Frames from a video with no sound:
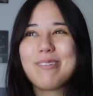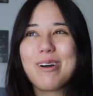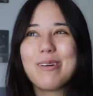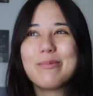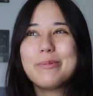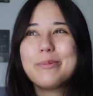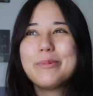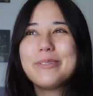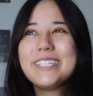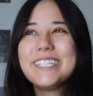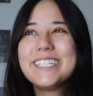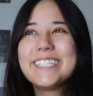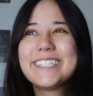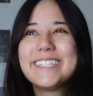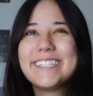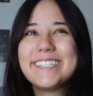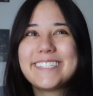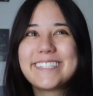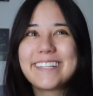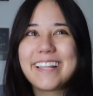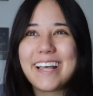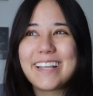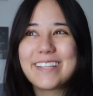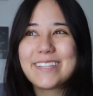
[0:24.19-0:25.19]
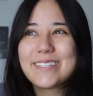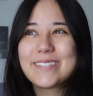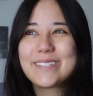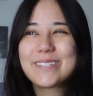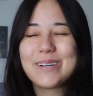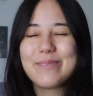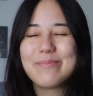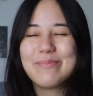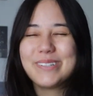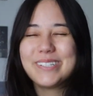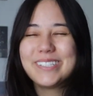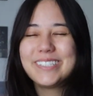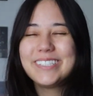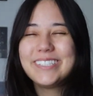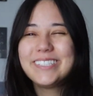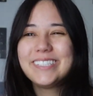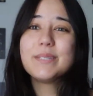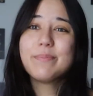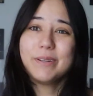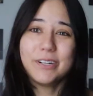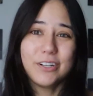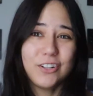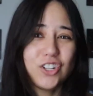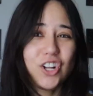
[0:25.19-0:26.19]
probably since last summer. It's
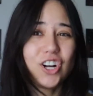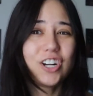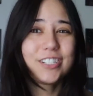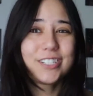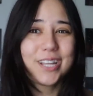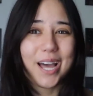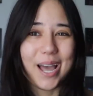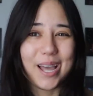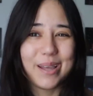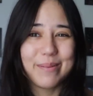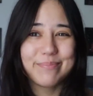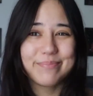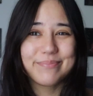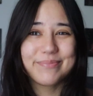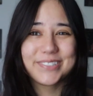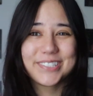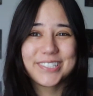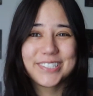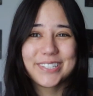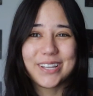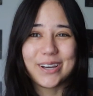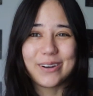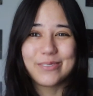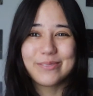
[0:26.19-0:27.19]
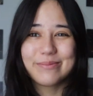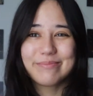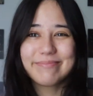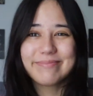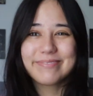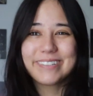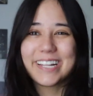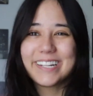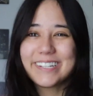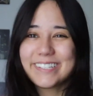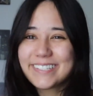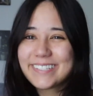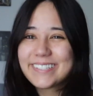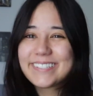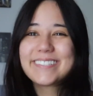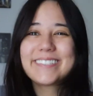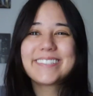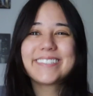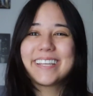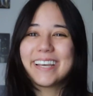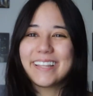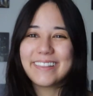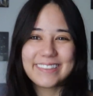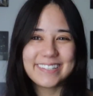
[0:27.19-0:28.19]
been a long time, so let's
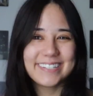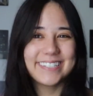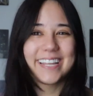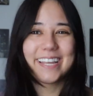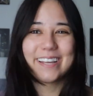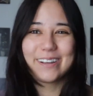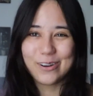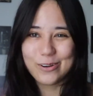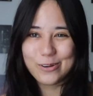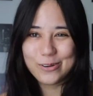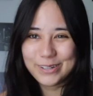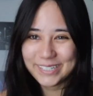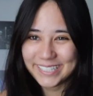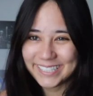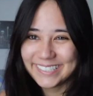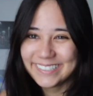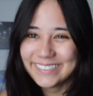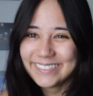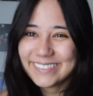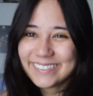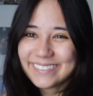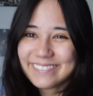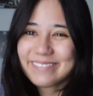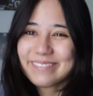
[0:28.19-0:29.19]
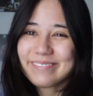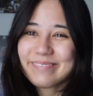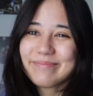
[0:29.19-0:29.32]
get the day going.